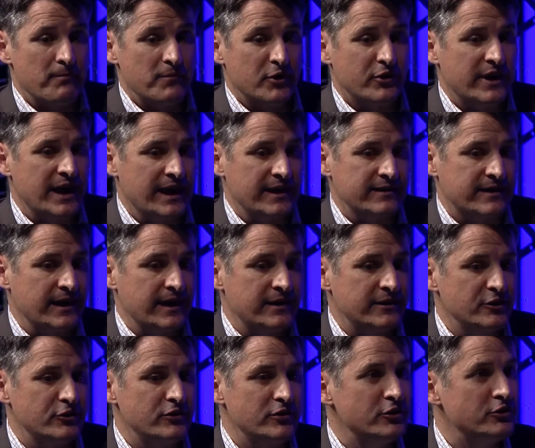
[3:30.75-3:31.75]
You can't
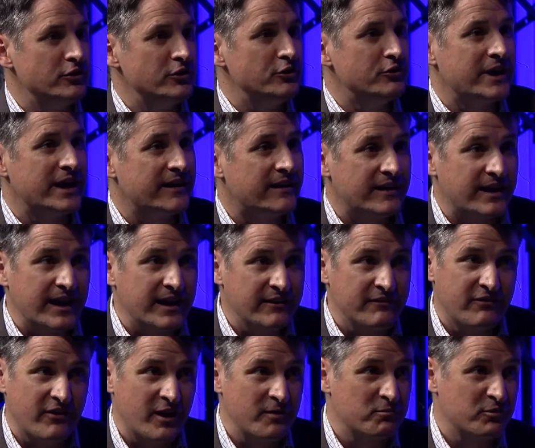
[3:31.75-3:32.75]
get
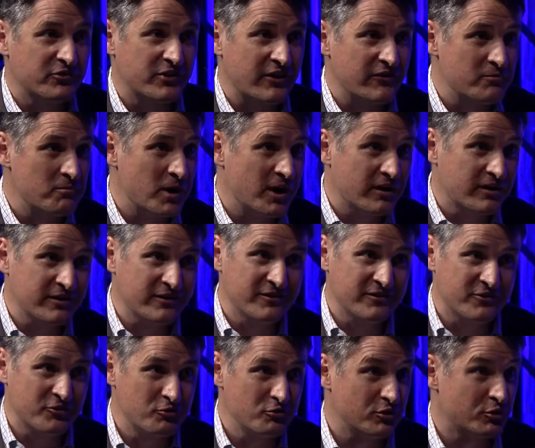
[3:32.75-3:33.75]
85% of
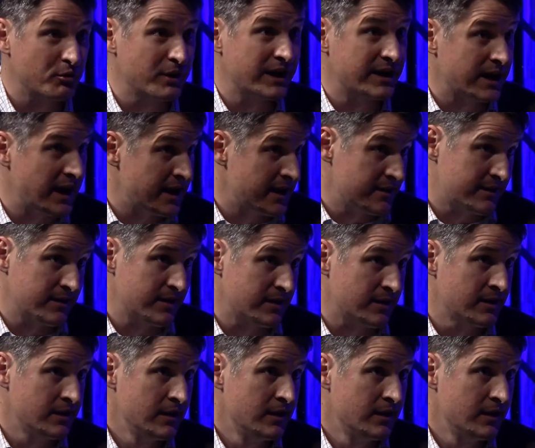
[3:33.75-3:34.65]
Americans to agree on anything.